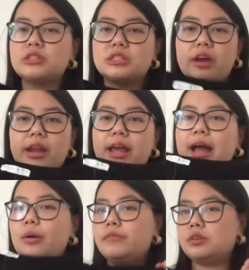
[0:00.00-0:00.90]
style it
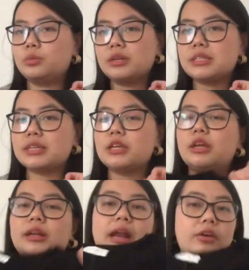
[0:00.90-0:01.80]
however you want it, you
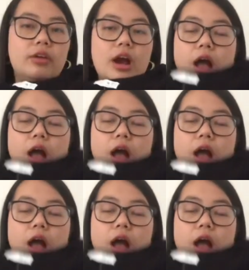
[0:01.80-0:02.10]
can layer it